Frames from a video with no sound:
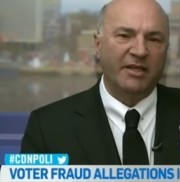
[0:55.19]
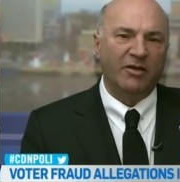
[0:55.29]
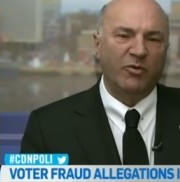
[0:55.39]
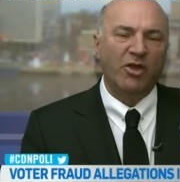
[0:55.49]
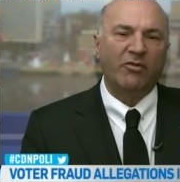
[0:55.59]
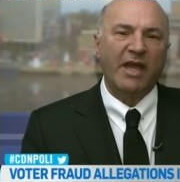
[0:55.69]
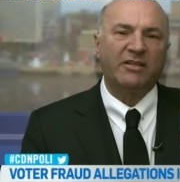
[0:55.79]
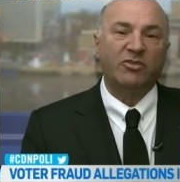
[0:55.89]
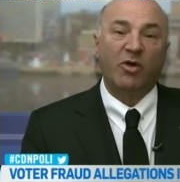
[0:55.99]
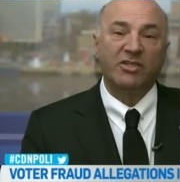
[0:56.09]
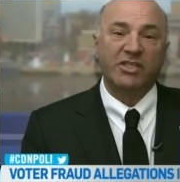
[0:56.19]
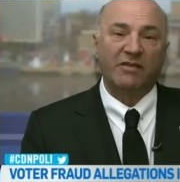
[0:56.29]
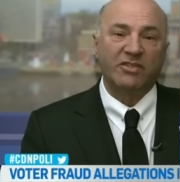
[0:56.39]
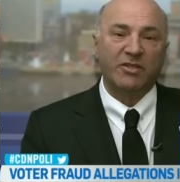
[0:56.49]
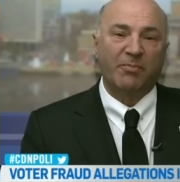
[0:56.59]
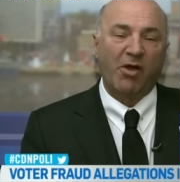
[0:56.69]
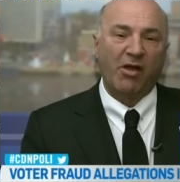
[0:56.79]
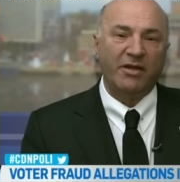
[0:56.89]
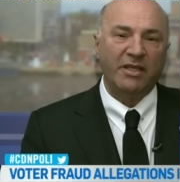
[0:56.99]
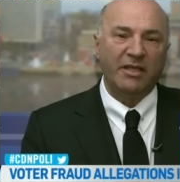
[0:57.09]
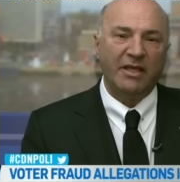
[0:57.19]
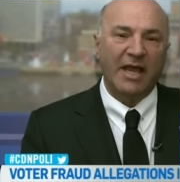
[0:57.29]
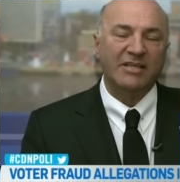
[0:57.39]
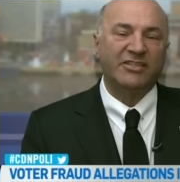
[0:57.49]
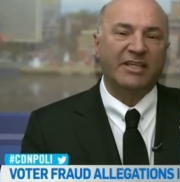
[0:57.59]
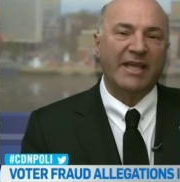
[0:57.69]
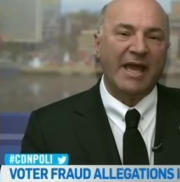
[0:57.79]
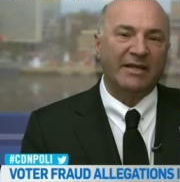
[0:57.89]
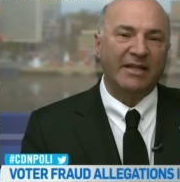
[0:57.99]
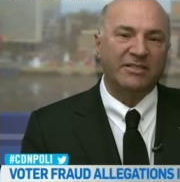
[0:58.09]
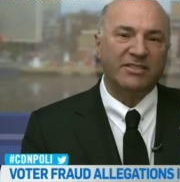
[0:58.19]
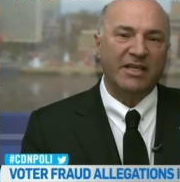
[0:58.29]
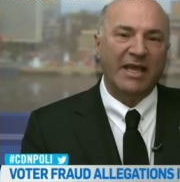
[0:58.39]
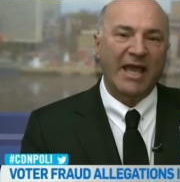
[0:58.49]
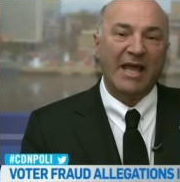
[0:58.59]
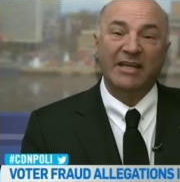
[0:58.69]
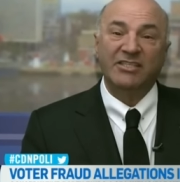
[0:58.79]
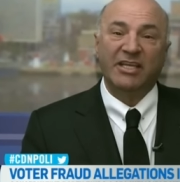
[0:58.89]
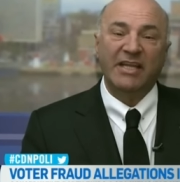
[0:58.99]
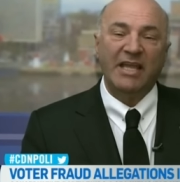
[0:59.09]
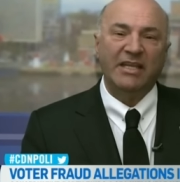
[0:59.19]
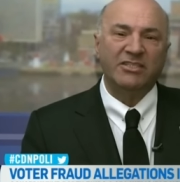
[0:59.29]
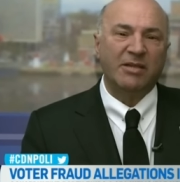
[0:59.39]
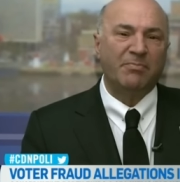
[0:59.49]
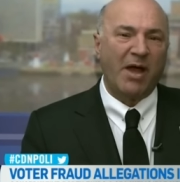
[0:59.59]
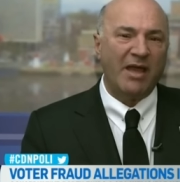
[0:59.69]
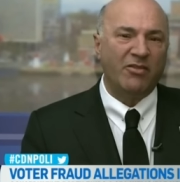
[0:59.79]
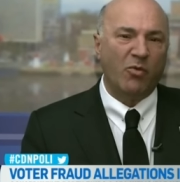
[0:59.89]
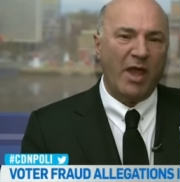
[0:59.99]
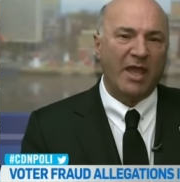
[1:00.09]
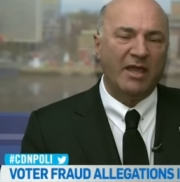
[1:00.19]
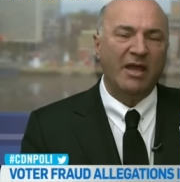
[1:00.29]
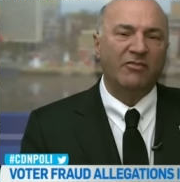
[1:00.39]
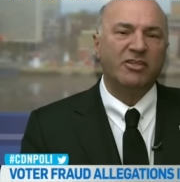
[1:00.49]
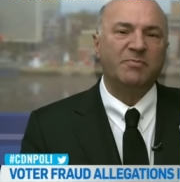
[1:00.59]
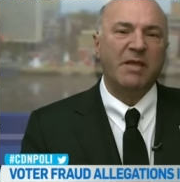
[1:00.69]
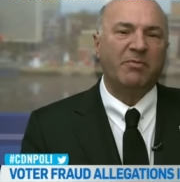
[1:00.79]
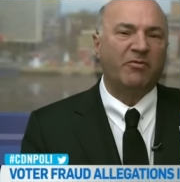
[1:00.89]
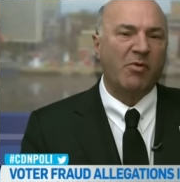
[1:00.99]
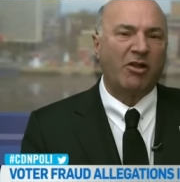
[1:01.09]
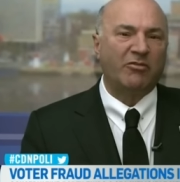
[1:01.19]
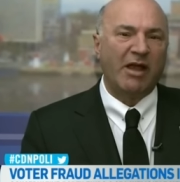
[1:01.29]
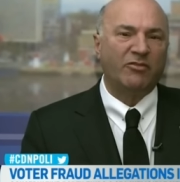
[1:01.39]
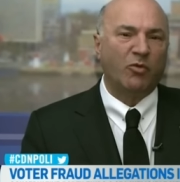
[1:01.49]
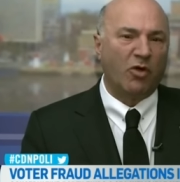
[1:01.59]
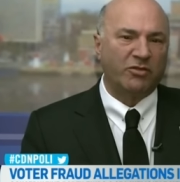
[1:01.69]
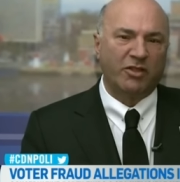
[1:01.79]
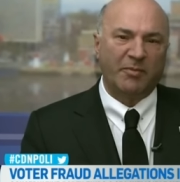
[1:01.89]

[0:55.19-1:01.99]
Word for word: We owe that to ourselves as a party, as the candidates, and as Canadians, and by the way, there's people from all around the world going